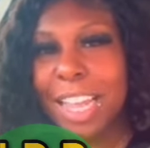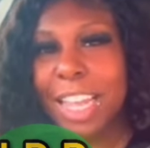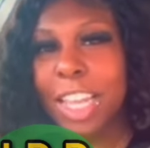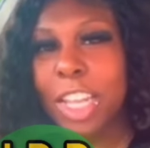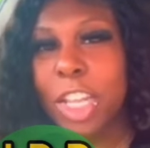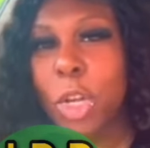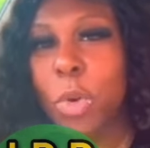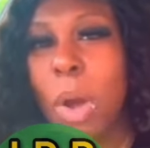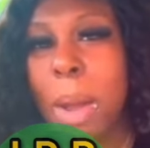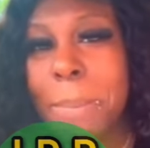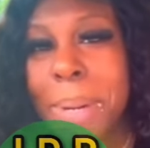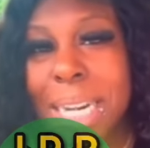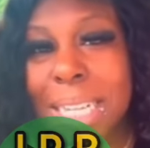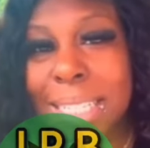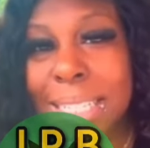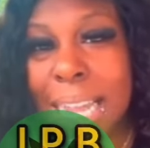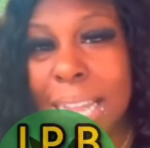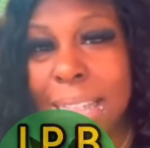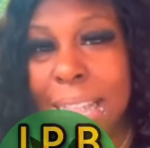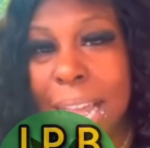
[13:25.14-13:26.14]
You want me to
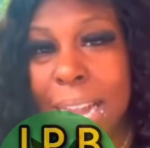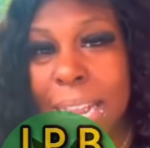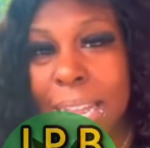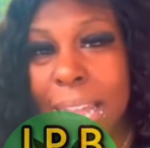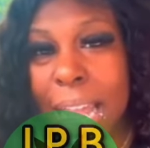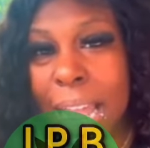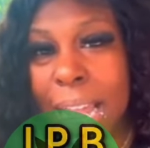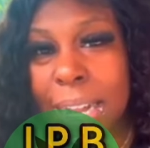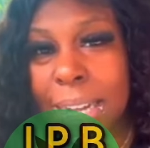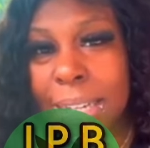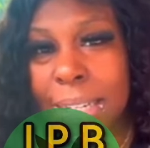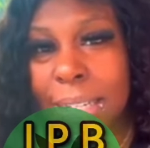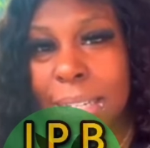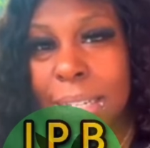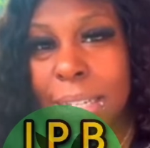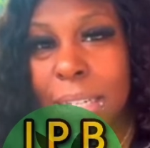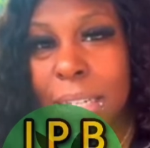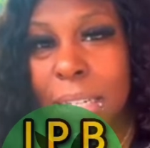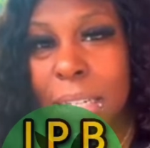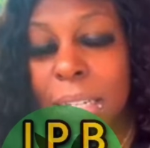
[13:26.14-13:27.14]
say that again?
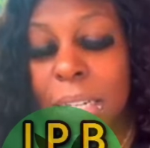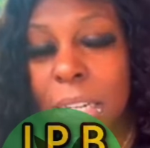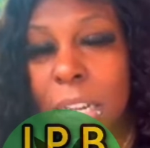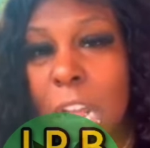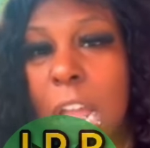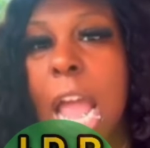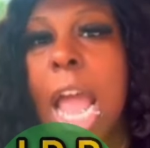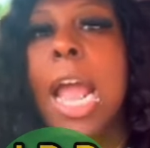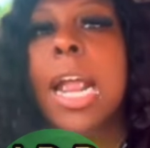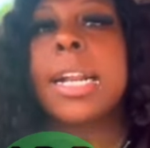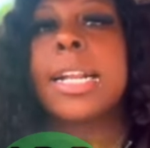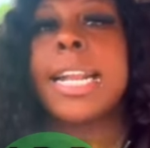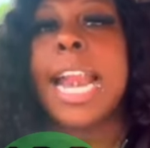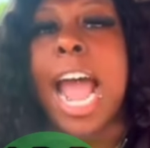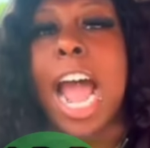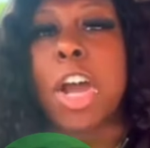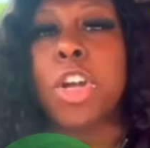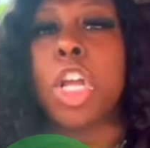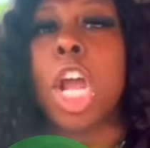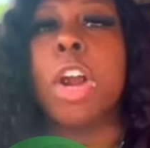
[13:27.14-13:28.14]

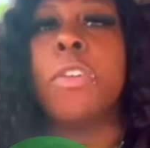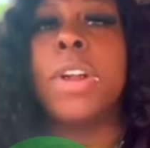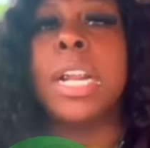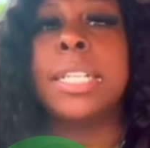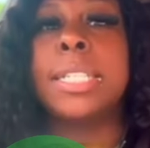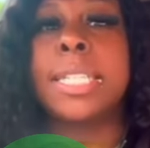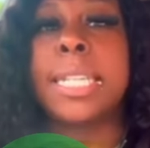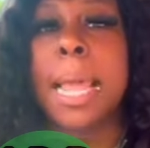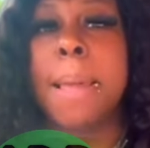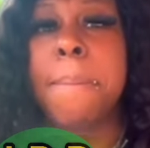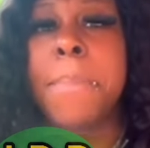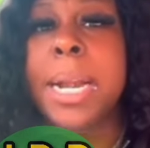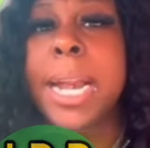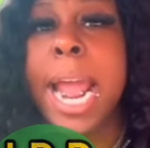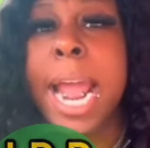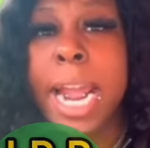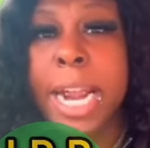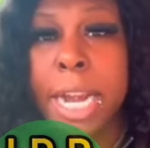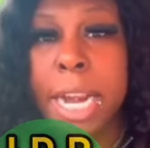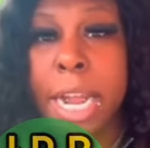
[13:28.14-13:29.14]
Now you're
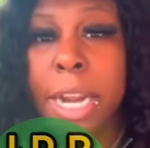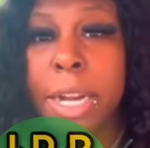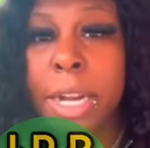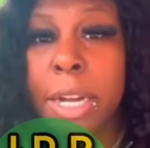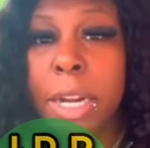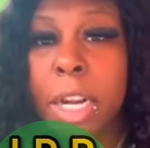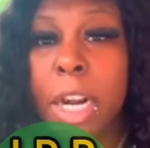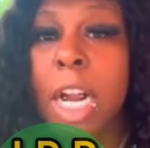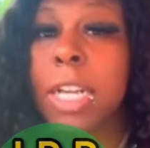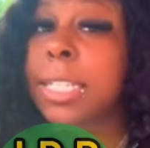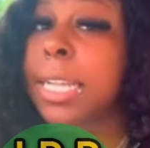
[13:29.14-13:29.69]
intimidating,